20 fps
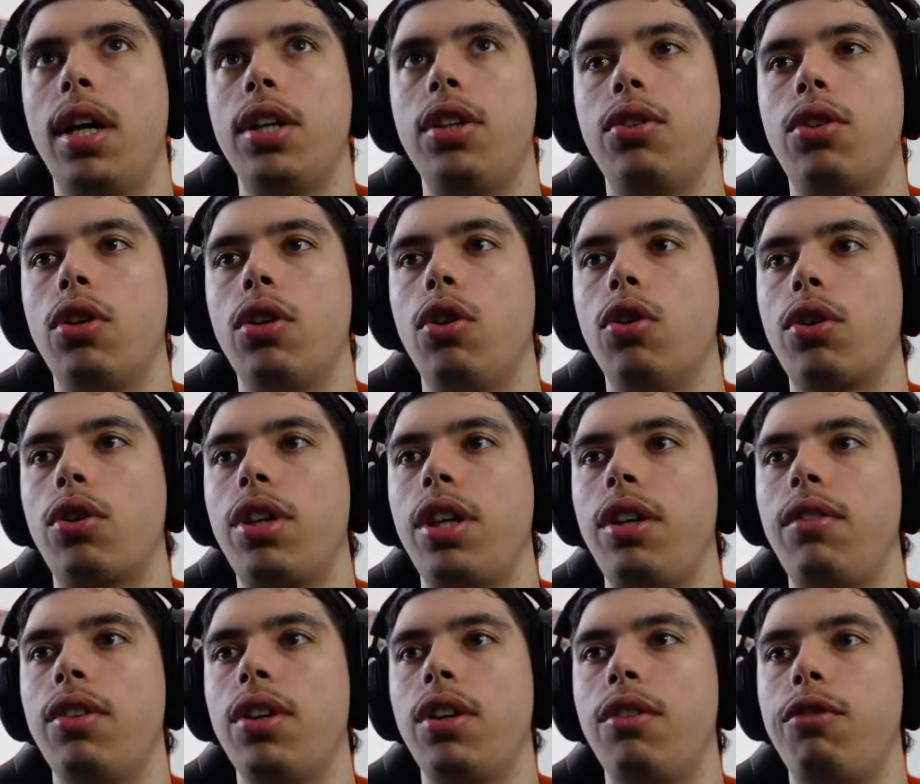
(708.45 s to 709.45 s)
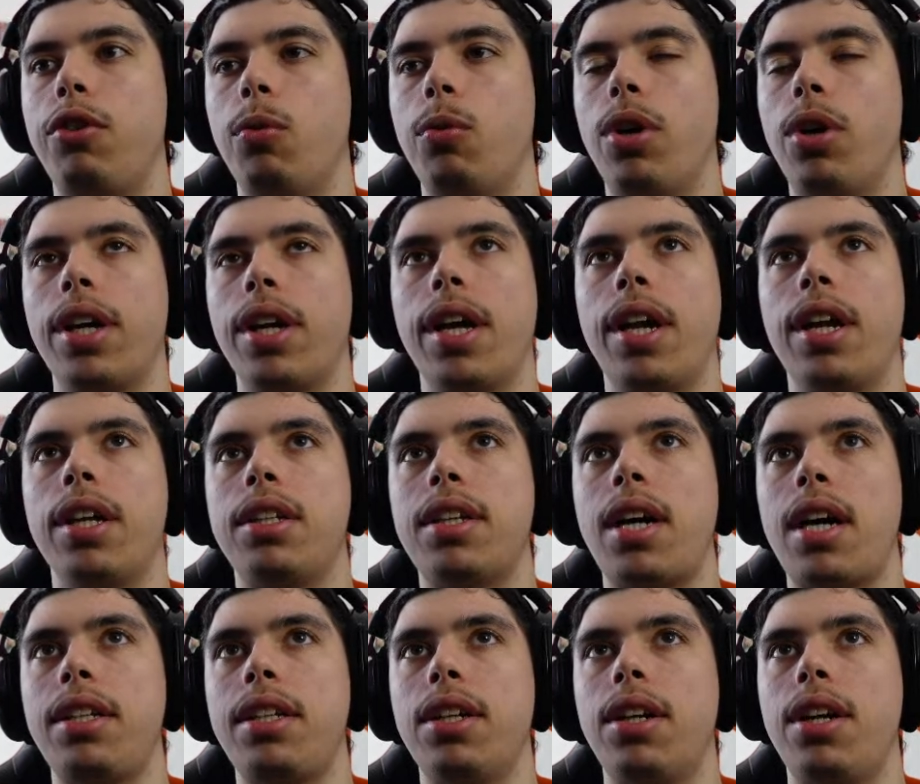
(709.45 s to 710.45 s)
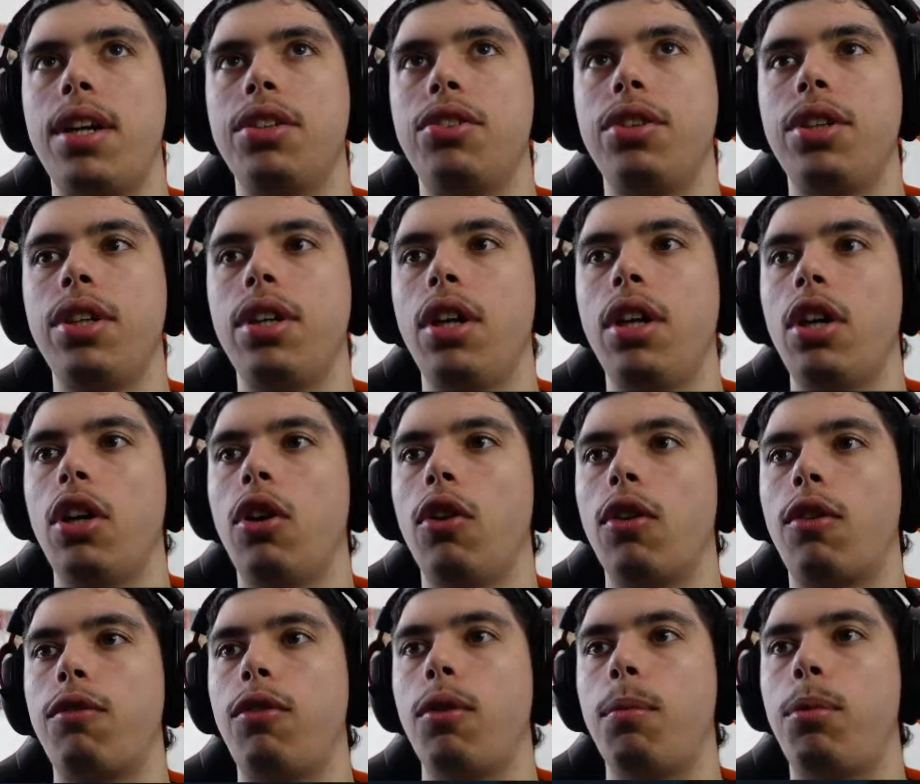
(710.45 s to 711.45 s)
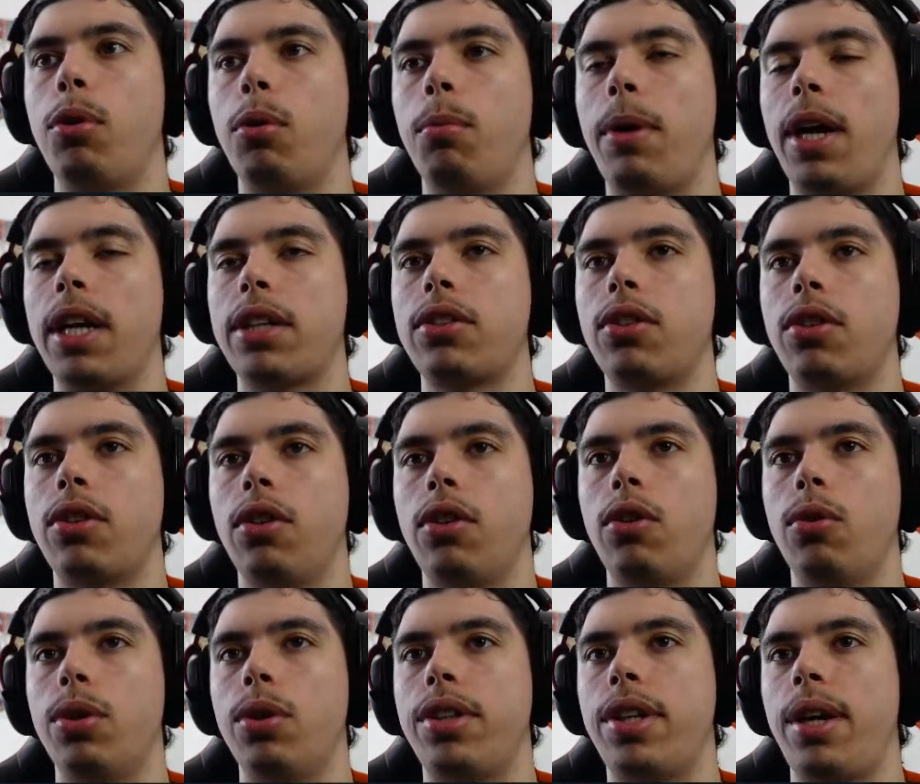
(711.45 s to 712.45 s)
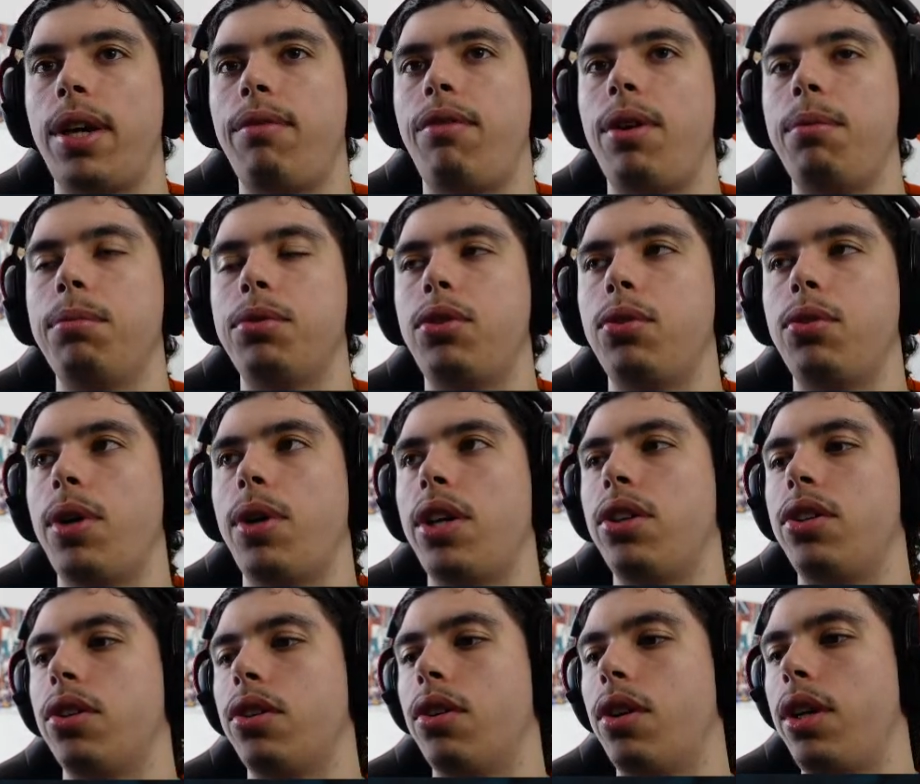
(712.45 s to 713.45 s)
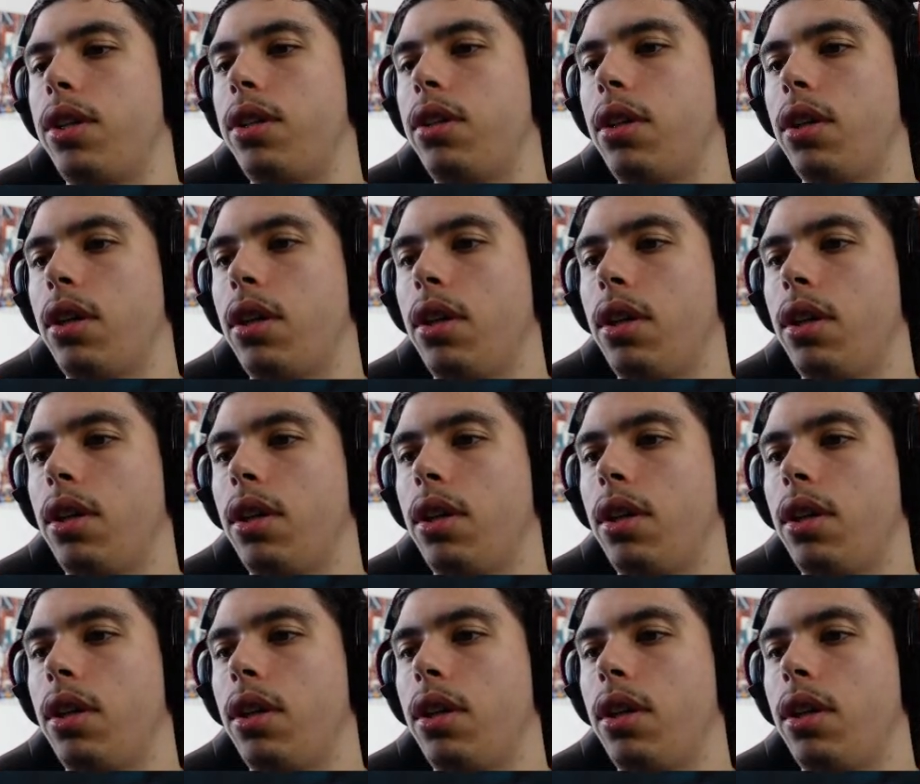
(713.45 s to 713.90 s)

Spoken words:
And you can look, even if you want to get a tighter entry, look for pullbacks on lower time frames to enter, right?